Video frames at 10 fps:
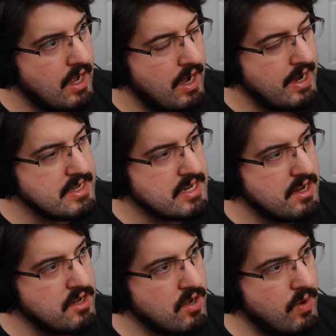I
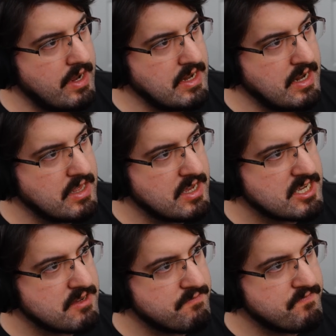didn't know I needed
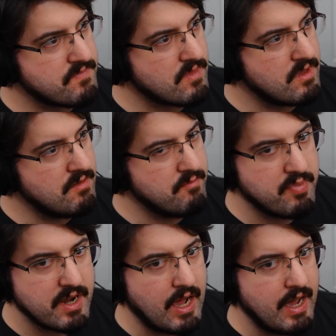this,
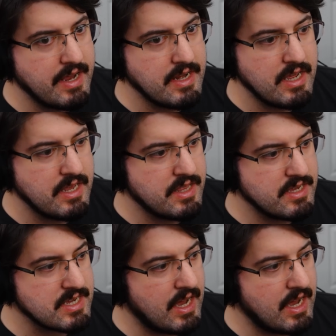but I need this.